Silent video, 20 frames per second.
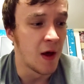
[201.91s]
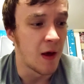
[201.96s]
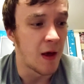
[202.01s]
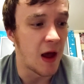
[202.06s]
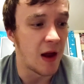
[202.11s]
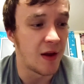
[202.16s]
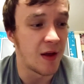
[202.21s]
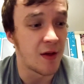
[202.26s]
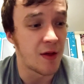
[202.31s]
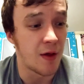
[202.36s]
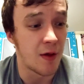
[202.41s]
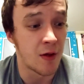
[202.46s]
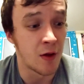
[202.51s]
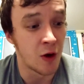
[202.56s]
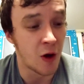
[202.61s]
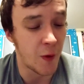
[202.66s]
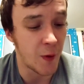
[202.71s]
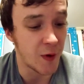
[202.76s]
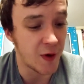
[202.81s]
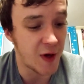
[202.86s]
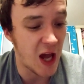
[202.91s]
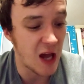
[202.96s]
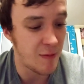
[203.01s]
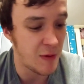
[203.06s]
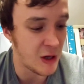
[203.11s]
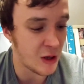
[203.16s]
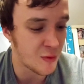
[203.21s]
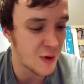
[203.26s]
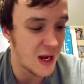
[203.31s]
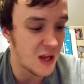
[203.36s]
And this is another
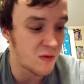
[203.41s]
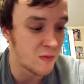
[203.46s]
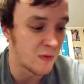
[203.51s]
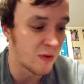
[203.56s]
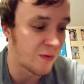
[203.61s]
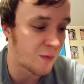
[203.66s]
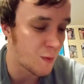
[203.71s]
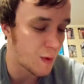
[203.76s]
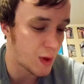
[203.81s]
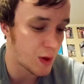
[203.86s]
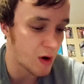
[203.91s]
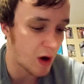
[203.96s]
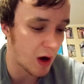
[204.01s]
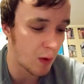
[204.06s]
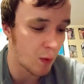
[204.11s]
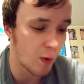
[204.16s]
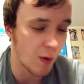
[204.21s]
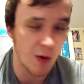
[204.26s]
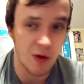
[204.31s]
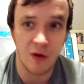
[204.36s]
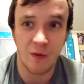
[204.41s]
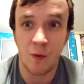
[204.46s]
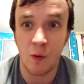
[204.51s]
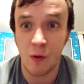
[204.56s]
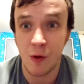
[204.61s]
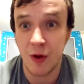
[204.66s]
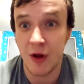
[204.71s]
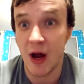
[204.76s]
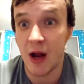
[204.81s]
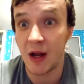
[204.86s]
gaming greats from the Star Wars The
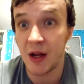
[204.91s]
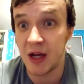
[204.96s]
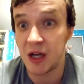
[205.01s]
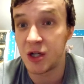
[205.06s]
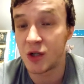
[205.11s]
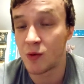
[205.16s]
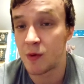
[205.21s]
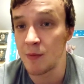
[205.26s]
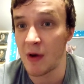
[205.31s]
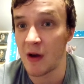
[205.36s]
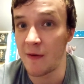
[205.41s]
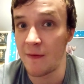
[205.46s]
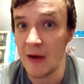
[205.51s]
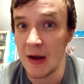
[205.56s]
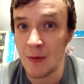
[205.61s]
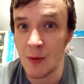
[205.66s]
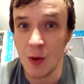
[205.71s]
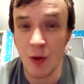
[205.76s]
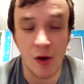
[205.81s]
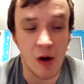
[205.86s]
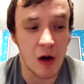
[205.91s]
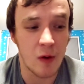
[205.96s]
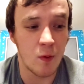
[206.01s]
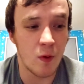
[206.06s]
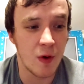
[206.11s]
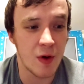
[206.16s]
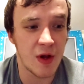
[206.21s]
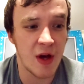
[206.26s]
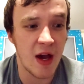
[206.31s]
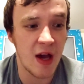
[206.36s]
Force Unleashed, one of my favorite Star
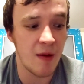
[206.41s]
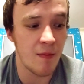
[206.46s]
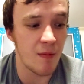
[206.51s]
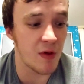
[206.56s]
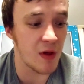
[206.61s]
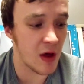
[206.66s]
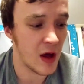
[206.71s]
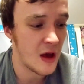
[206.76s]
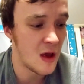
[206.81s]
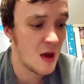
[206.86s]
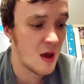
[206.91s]
Wars games.